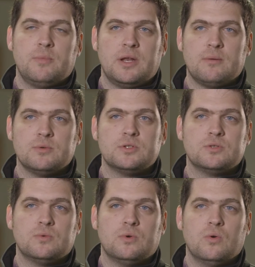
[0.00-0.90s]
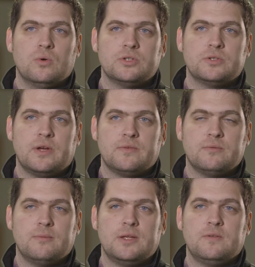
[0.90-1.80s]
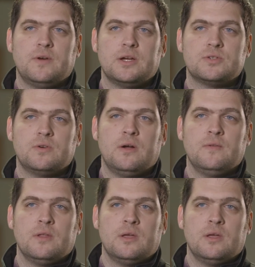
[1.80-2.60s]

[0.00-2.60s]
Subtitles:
being able to order direct from the manufacturer,